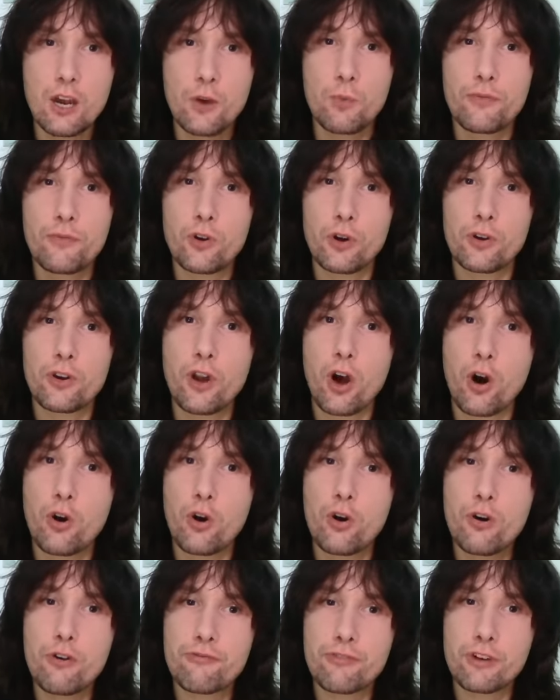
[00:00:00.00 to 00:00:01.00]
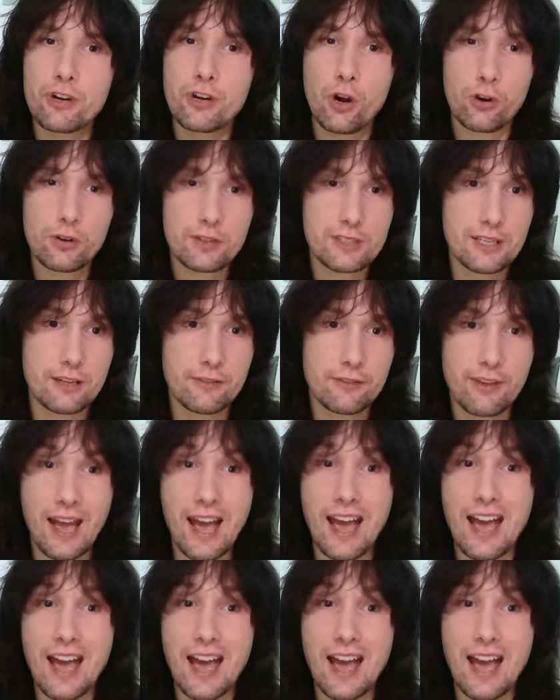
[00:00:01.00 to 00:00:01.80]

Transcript: we've gone over an octave,